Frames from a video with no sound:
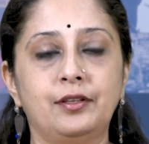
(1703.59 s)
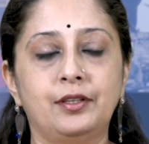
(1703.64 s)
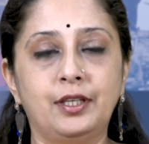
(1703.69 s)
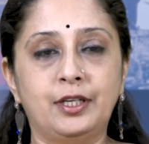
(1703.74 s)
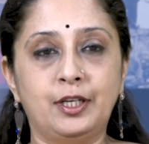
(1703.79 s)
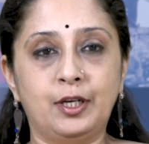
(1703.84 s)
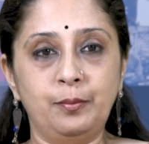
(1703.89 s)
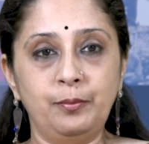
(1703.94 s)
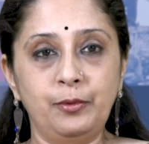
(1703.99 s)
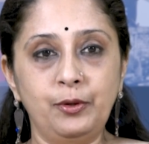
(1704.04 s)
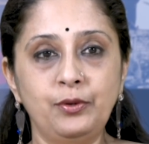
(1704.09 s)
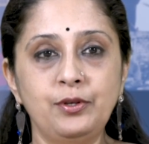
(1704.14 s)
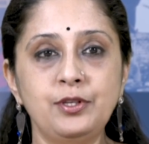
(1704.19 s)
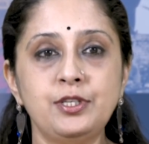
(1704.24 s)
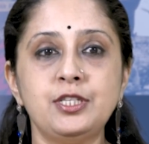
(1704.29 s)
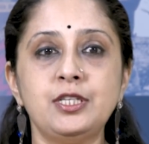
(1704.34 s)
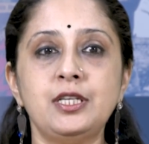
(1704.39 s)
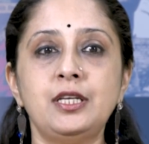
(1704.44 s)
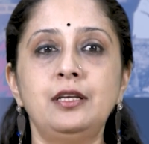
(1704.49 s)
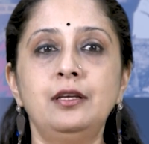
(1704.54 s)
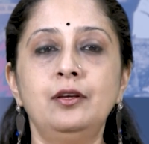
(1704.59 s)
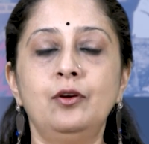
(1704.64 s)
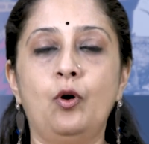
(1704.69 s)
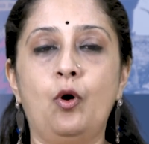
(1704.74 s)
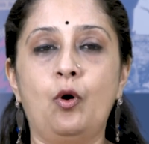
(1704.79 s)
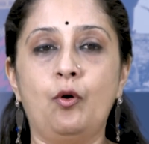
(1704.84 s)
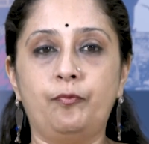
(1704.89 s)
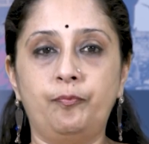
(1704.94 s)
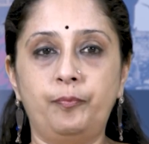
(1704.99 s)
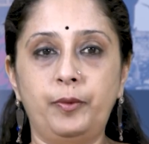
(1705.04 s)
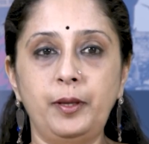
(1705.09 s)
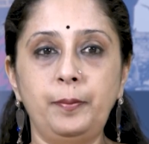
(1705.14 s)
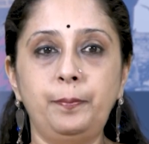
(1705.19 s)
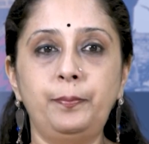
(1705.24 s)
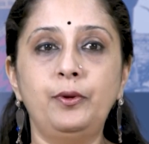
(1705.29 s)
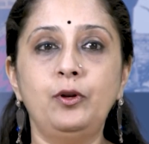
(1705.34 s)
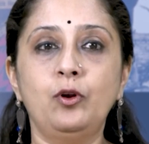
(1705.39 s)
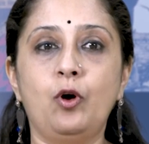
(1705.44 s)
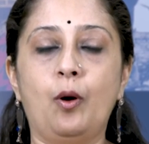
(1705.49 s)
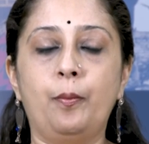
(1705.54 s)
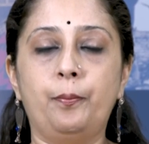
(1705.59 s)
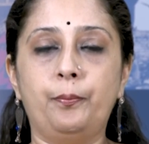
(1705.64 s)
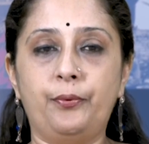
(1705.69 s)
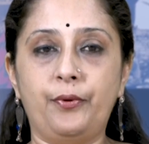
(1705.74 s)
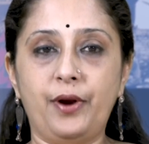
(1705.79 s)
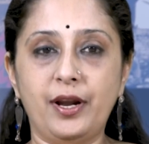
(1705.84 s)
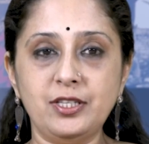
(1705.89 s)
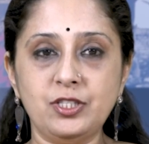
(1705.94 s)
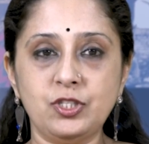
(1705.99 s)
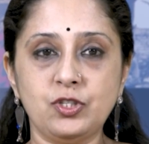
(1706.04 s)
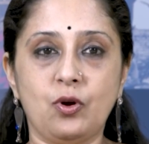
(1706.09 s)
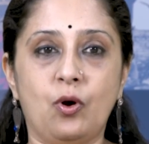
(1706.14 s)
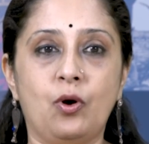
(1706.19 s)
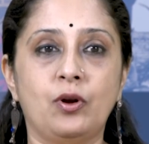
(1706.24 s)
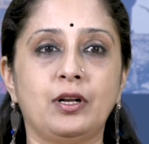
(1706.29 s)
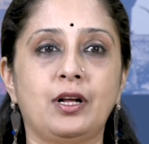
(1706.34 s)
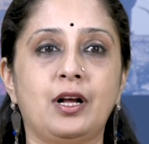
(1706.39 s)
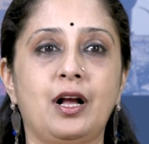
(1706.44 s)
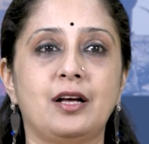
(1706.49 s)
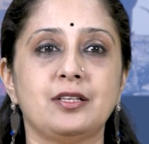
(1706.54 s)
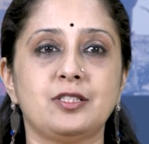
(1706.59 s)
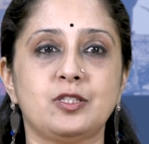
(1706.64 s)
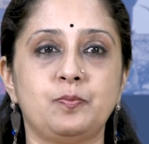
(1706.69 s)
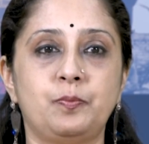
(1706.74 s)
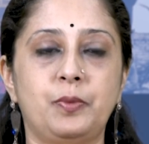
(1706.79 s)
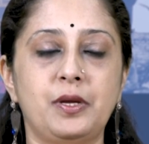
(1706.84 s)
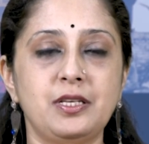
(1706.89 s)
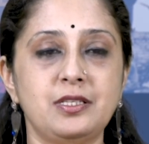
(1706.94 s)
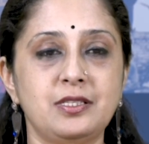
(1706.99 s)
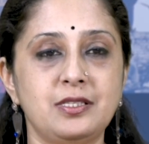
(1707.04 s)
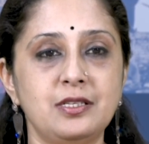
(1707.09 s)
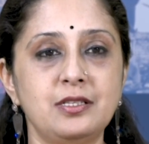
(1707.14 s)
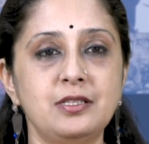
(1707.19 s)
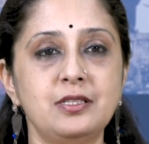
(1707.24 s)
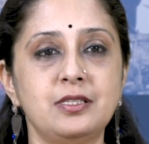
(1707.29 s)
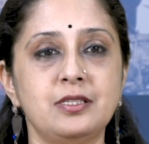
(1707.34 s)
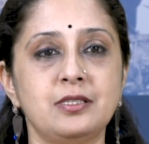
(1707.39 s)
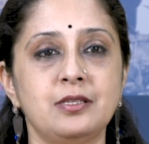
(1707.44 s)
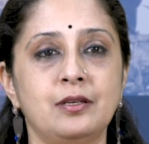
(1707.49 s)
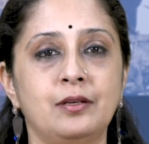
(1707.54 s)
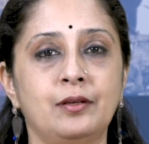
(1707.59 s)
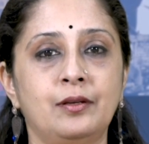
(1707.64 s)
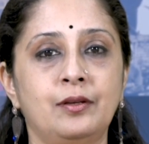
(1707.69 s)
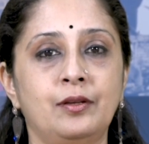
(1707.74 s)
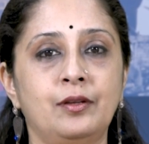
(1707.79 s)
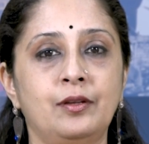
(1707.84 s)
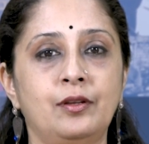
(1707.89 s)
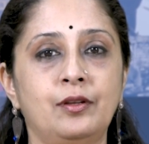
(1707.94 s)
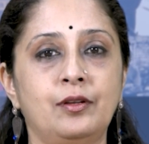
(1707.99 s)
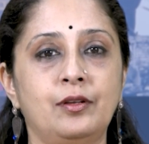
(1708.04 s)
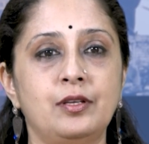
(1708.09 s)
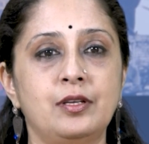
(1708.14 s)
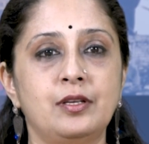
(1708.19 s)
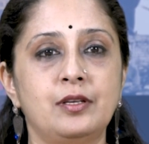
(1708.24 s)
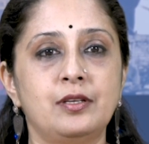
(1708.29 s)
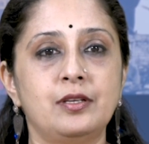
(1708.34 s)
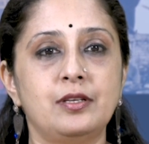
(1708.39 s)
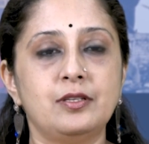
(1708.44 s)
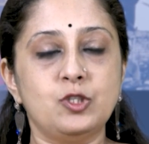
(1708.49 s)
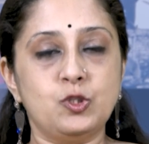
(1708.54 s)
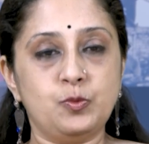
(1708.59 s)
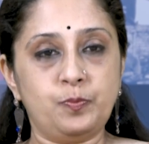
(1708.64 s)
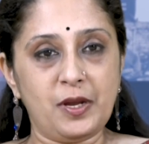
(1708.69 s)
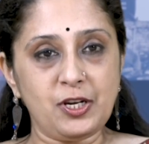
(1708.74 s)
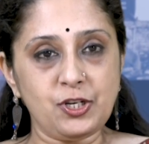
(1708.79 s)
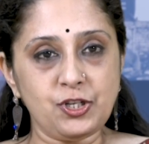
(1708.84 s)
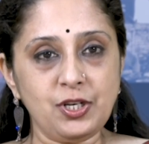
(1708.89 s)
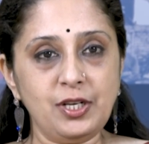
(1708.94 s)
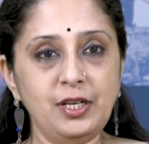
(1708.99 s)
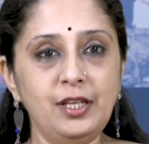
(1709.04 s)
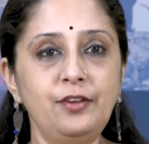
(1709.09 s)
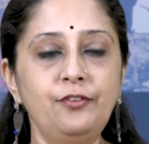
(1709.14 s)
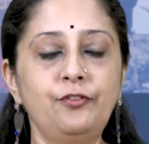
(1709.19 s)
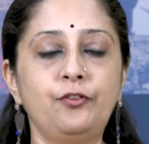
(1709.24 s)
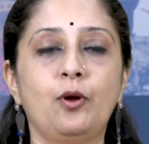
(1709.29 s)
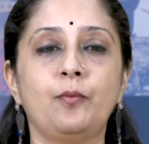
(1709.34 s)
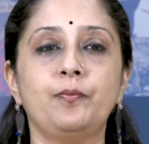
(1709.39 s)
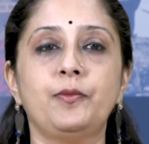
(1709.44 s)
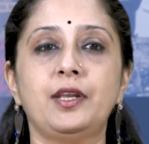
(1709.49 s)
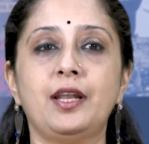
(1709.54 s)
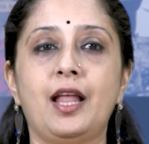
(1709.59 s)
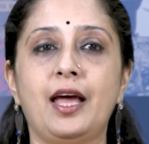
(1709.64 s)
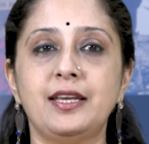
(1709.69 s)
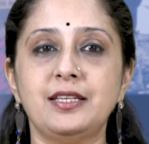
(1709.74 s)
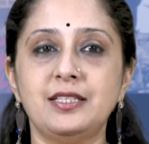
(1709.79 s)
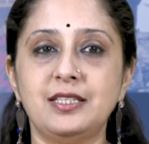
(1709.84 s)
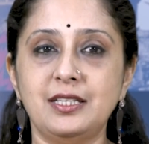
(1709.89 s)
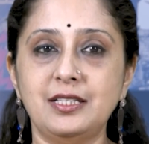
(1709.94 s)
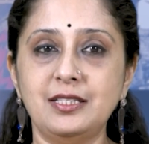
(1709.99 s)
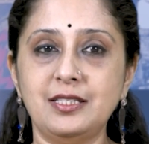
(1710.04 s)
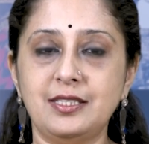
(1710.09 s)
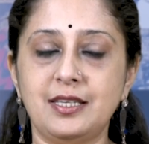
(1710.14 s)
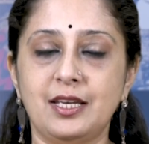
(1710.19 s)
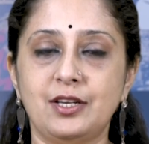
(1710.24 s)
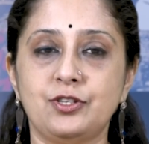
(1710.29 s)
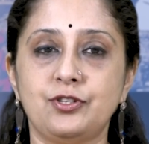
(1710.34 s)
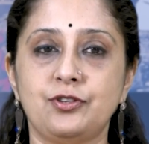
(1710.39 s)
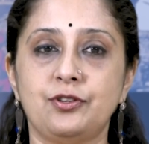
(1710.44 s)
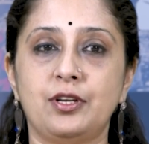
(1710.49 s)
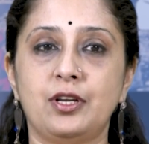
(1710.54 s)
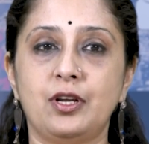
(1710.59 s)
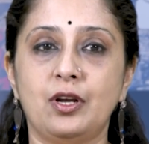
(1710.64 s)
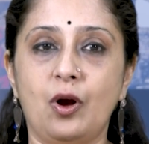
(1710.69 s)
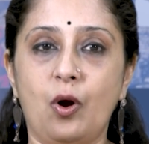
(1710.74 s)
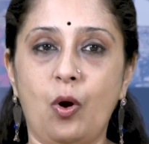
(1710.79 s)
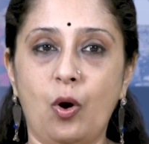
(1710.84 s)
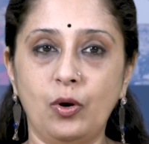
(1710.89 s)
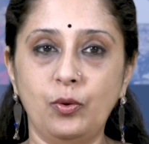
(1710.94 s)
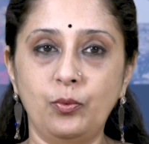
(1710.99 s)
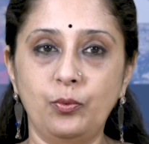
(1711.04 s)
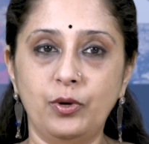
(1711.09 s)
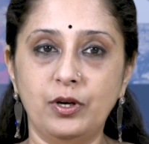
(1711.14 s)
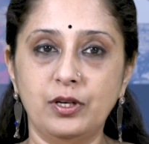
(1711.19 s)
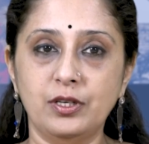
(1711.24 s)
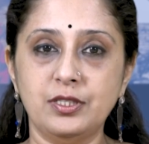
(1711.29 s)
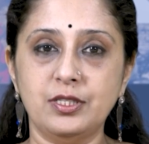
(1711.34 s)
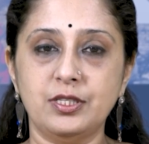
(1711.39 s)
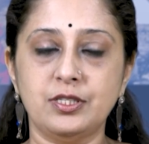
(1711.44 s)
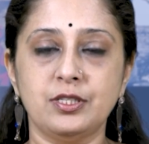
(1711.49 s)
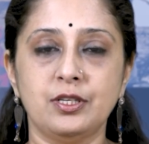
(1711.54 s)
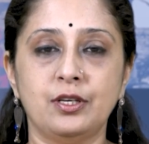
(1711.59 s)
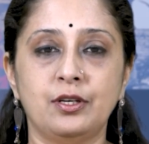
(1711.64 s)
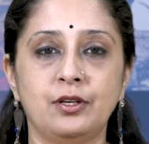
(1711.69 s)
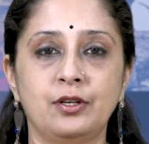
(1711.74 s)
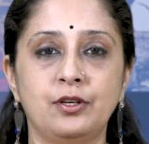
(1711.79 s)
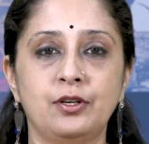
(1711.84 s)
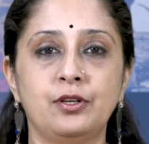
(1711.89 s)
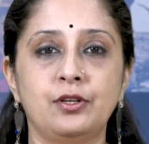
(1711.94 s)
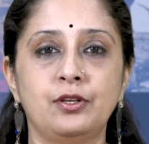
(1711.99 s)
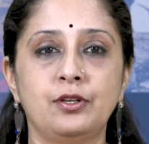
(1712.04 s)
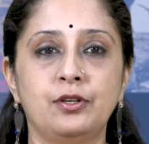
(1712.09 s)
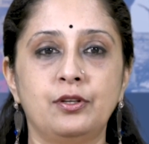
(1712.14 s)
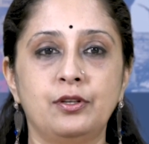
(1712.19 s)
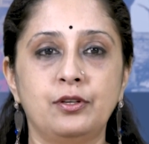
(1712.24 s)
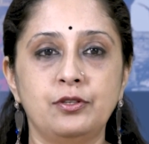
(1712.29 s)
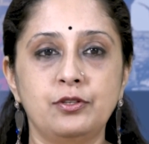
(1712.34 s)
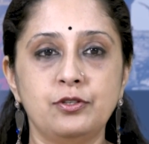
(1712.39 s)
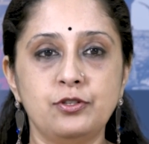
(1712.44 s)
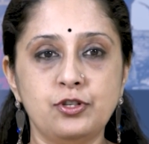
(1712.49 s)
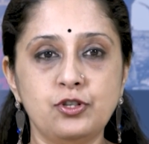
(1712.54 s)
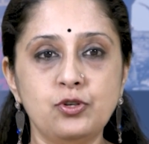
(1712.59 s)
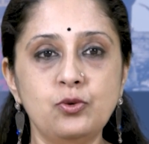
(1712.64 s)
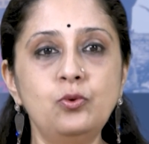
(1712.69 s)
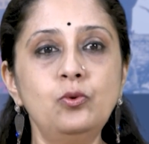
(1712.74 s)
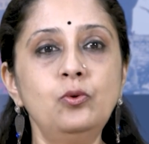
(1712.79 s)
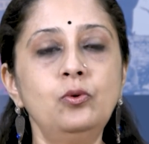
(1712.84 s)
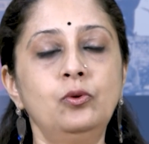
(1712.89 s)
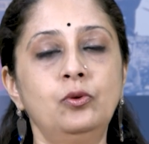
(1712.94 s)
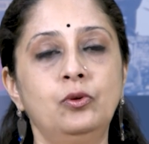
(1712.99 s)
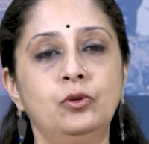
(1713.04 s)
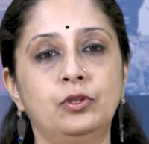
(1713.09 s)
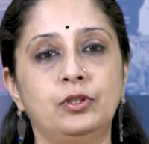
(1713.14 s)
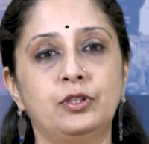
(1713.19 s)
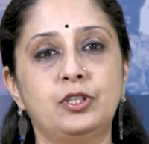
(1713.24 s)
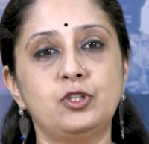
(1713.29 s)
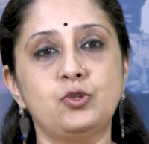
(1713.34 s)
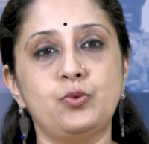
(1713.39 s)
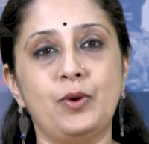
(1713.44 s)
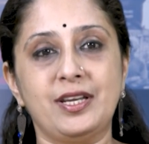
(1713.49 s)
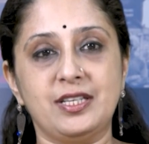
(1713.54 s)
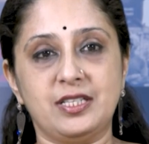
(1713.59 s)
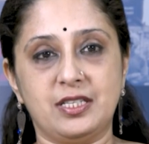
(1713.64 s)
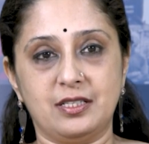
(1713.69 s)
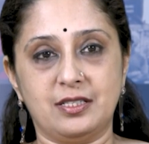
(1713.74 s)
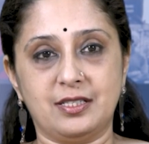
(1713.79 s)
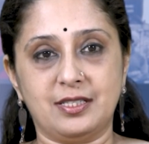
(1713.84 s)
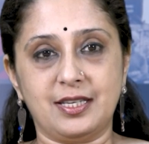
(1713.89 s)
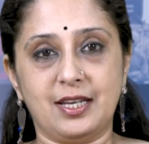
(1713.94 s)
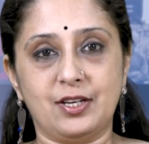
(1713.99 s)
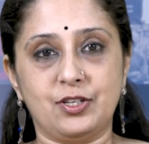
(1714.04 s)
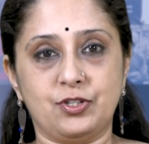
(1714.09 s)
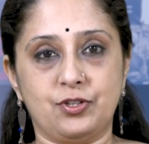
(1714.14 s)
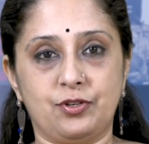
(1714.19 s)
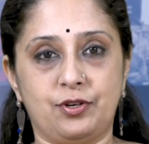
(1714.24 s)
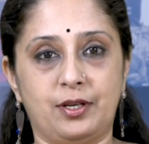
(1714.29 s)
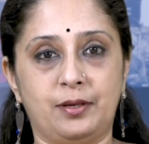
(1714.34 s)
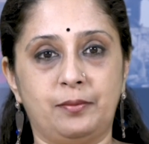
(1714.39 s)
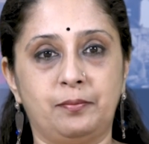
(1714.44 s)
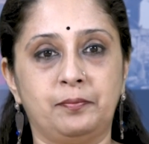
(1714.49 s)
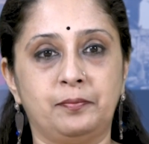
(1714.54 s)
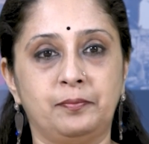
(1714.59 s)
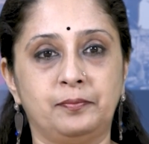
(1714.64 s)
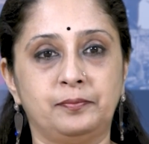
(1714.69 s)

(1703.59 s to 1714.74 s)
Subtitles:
the community of people oppressed on caste basis, especially from the 19th century onwards to the 20th century.